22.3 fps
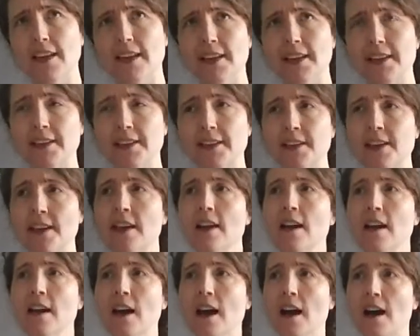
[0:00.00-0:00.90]
in
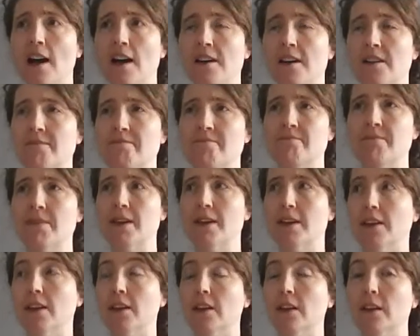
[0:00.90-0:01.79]

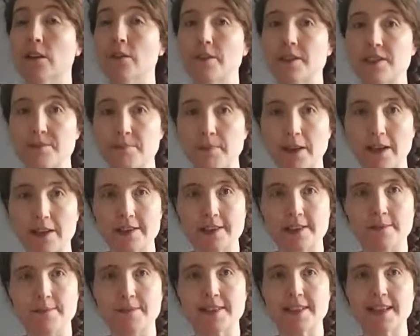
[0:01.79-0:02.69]
lotus
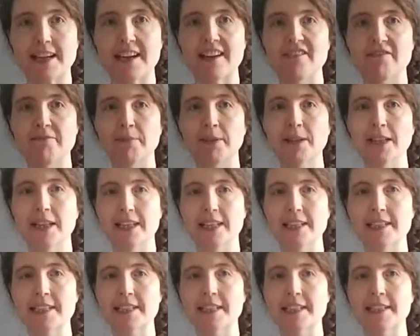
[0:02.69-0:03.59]
blossoms. They have
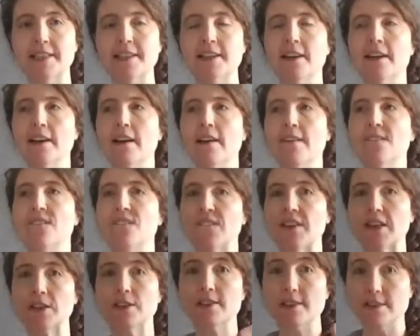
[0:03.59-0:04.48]
planted
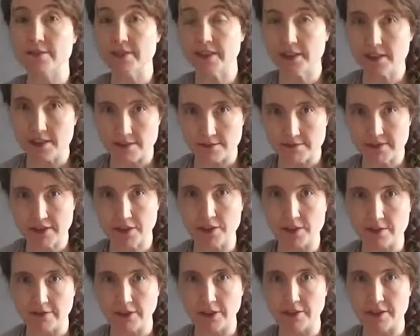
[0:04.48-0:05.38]
fields and fields and
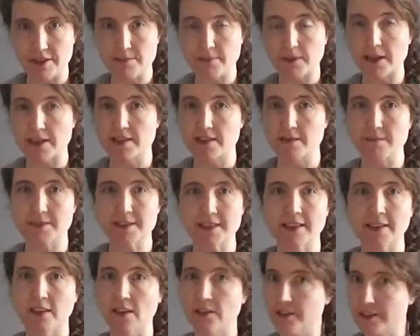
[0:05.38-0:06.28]
fields of lotus blossoms,
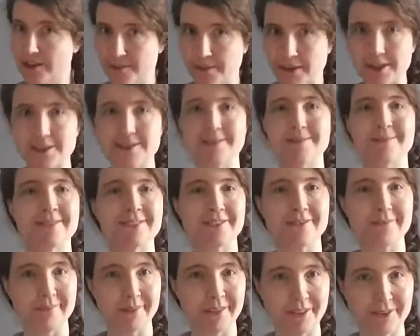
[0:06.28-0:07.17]
and lotus blossoms
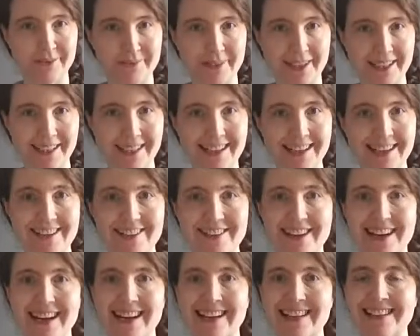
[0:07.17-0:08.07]
are in bloom right
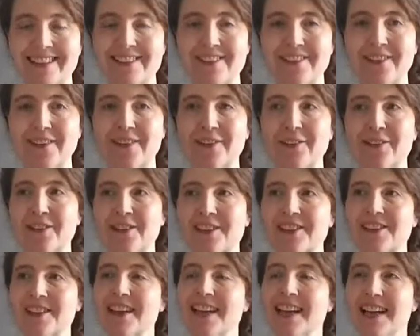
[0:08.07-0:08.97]
now. And so
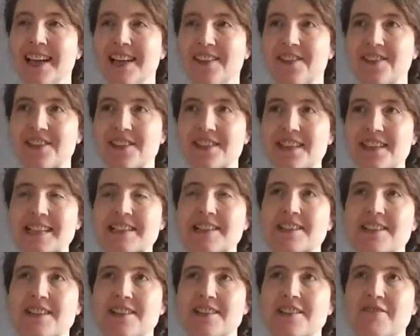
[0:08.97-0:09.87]
the
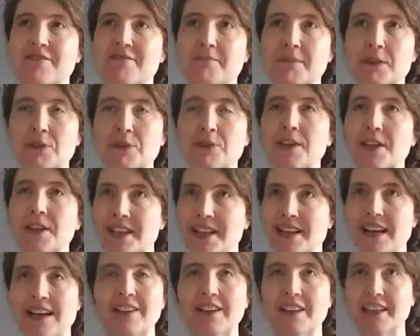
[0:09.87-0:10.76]
sense of beauty
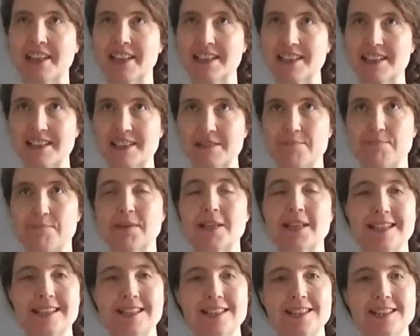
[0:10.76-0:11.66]
and elegance and
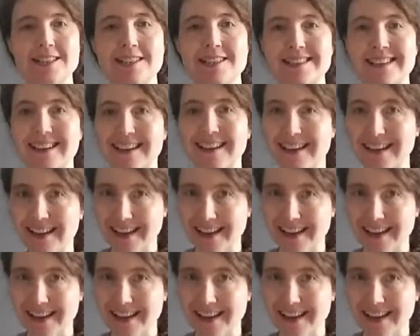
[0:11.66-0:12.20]
peace,